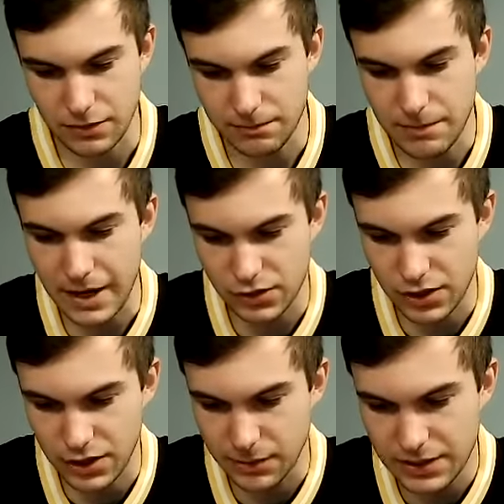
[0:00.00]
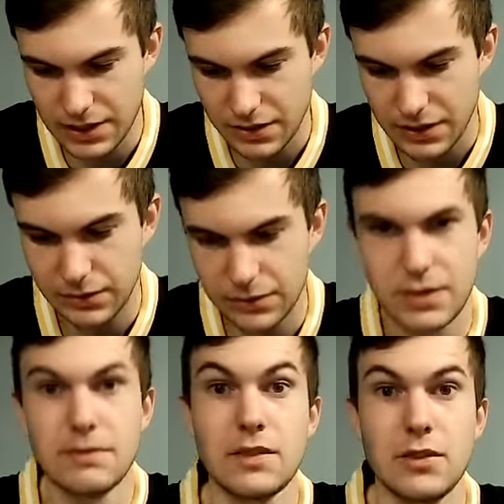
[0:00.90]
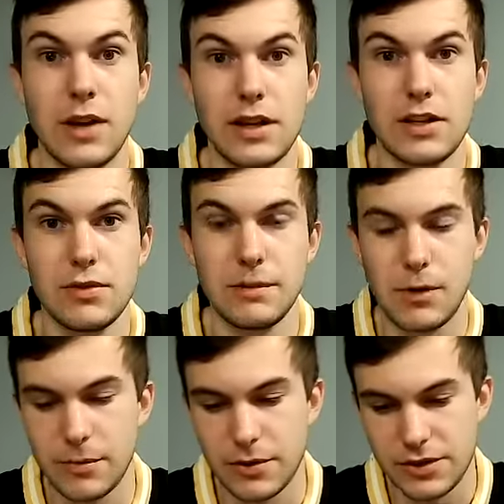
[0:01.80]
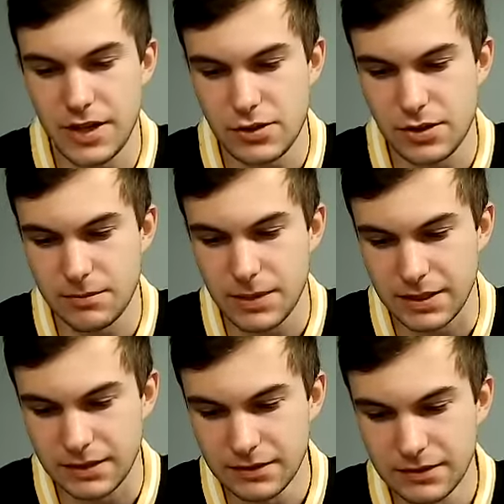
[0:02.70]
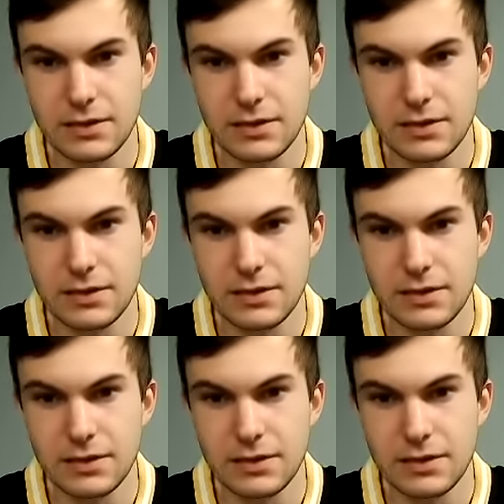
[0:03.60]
You're banishing your materials, you're not using polymerization, but